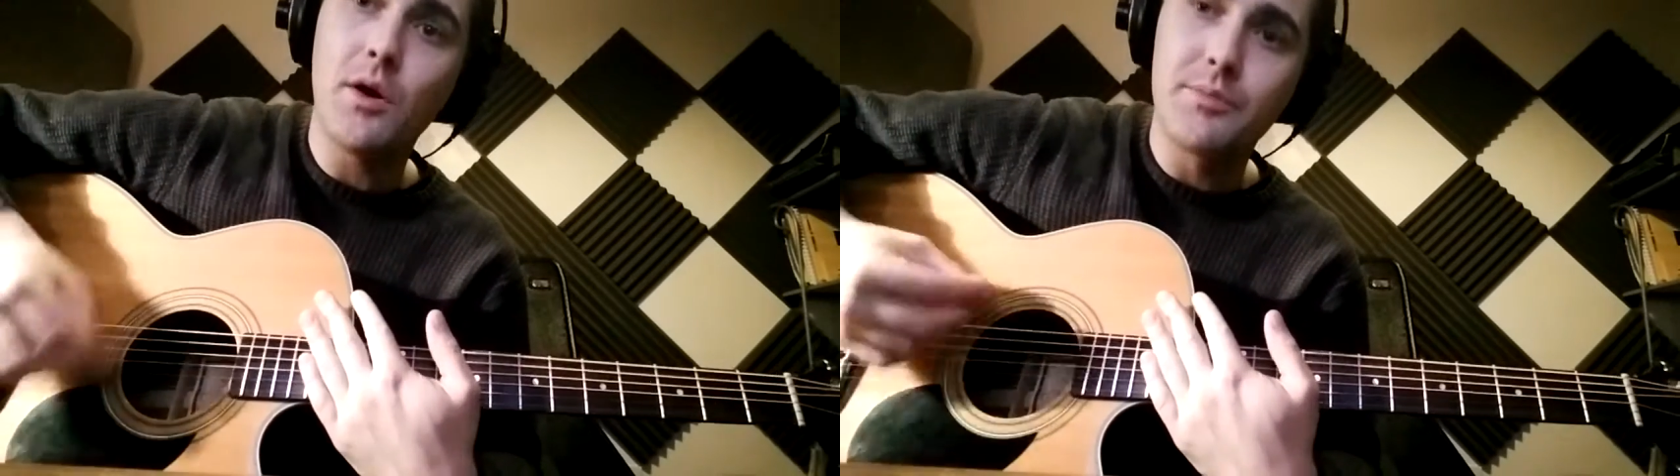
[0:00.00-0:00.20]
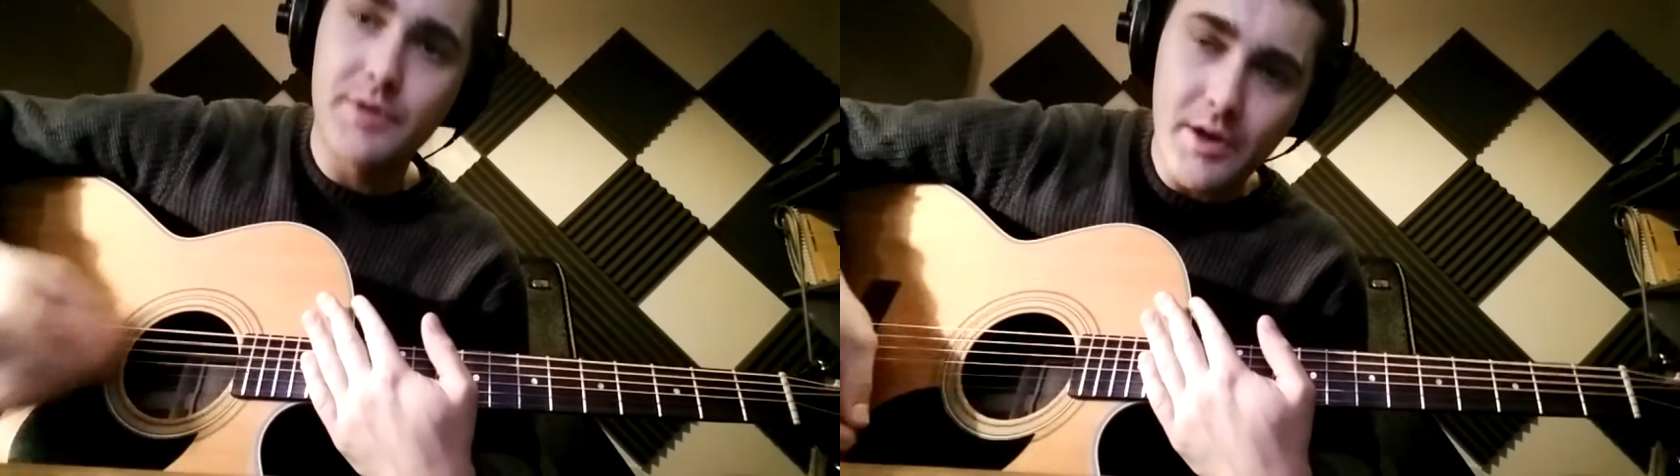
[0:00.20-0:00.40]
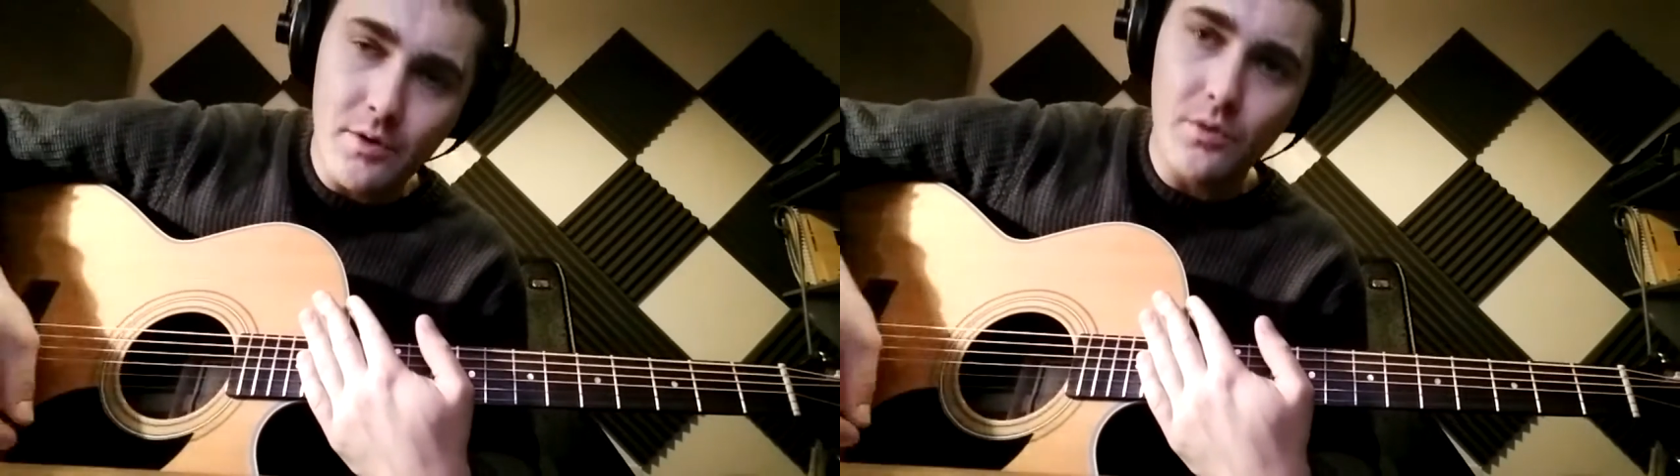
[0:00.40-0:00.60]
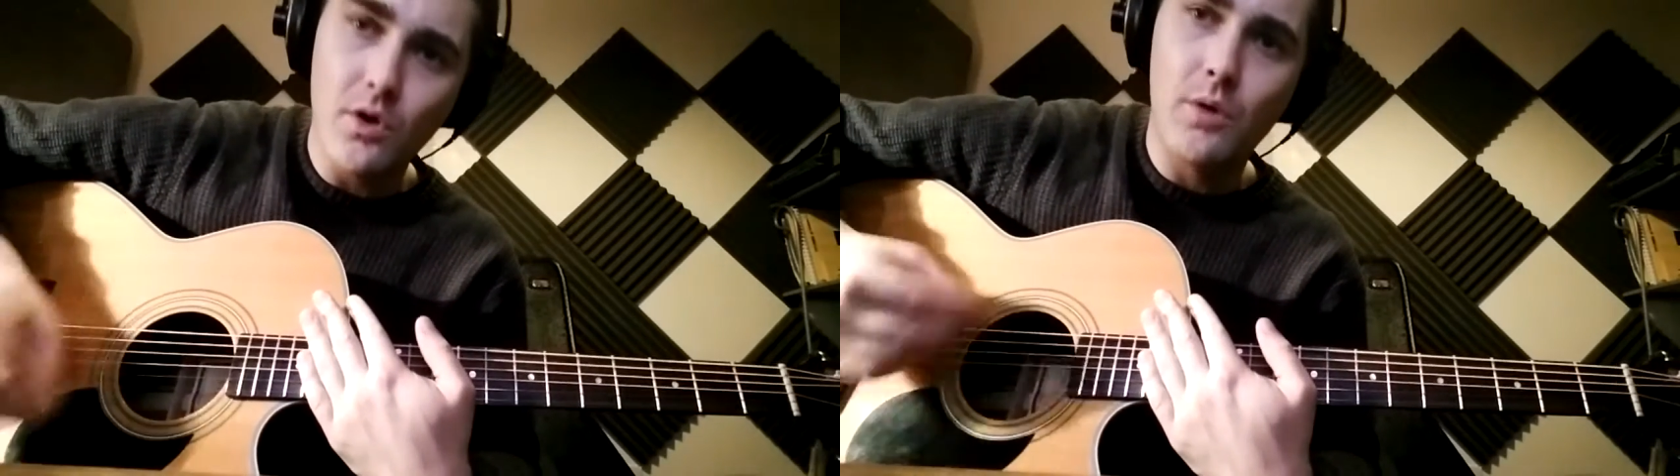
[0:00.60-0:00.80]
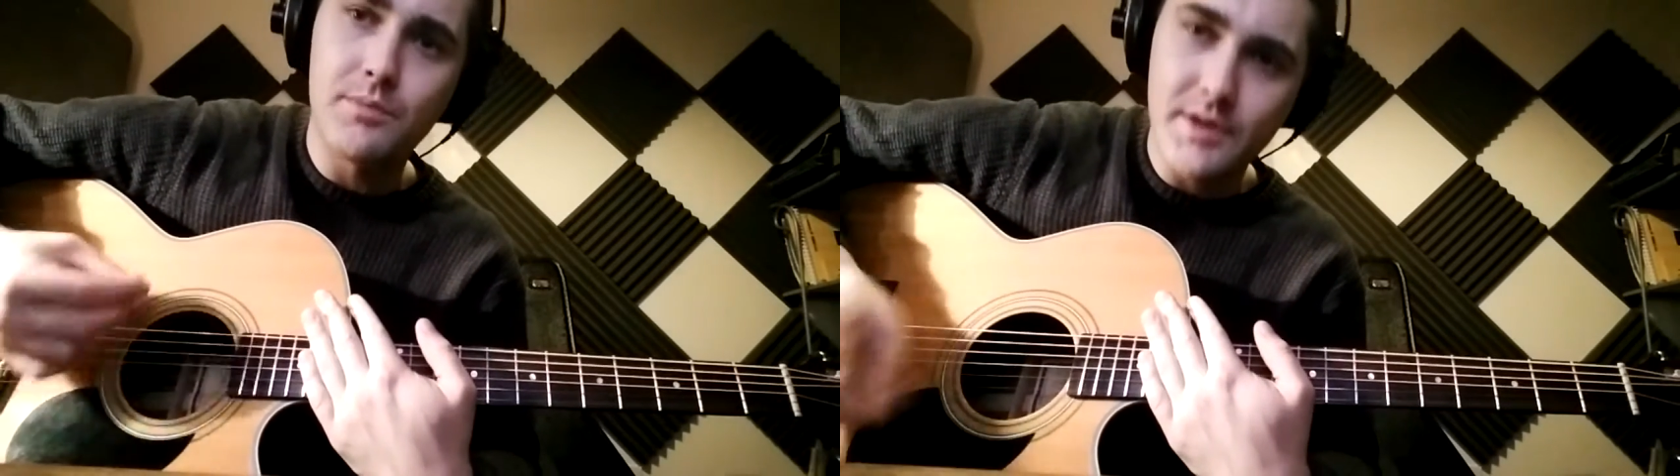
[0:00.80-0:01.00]
up, down,
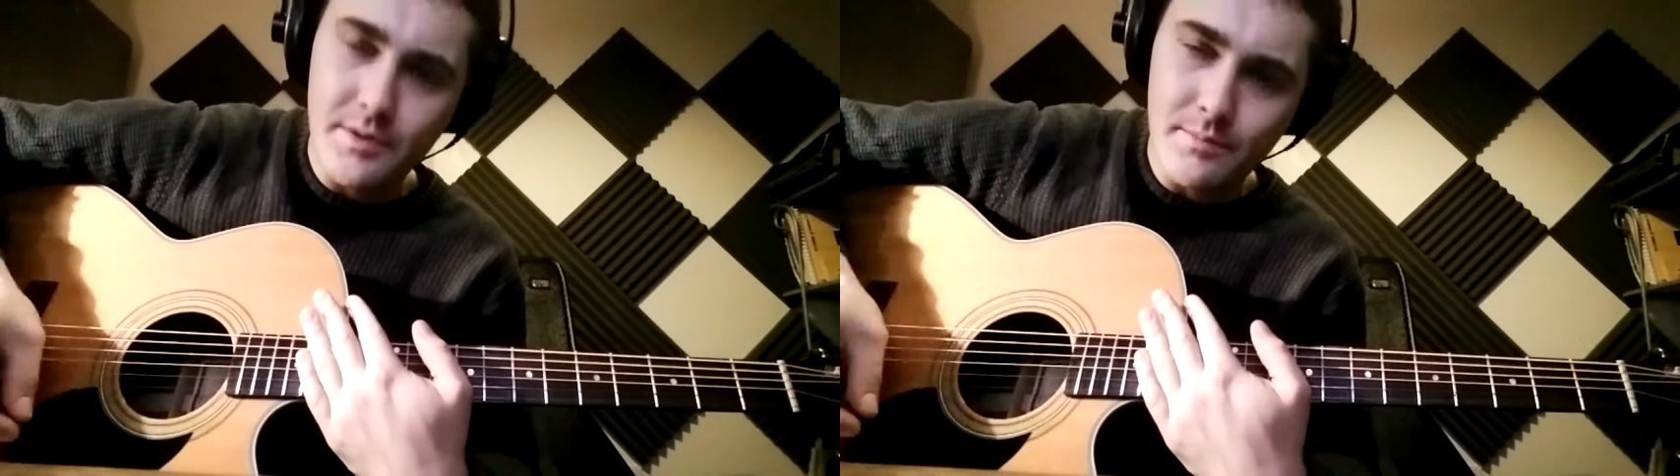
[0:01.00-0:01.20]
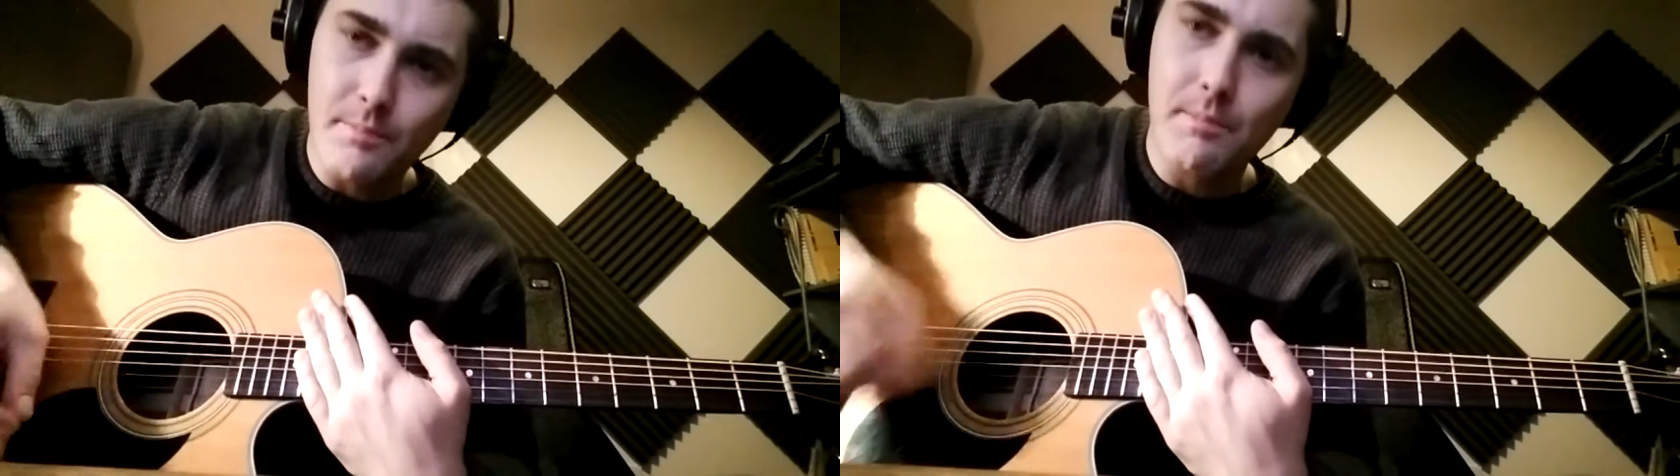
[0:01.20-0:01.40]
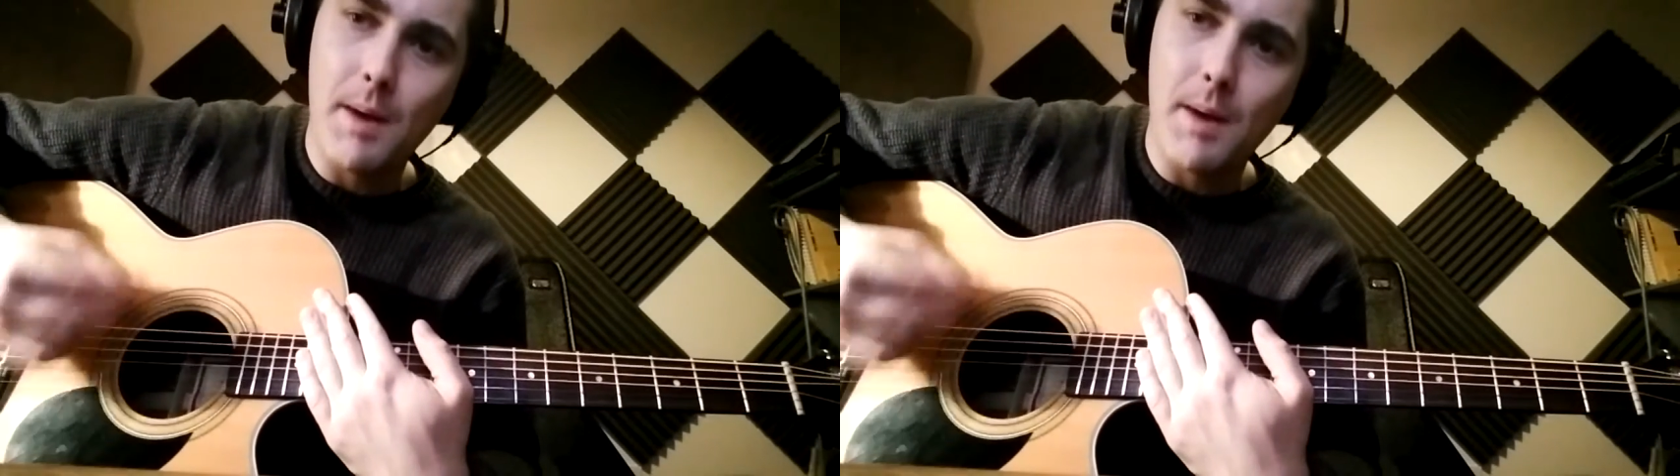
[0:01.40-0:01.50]
up, down.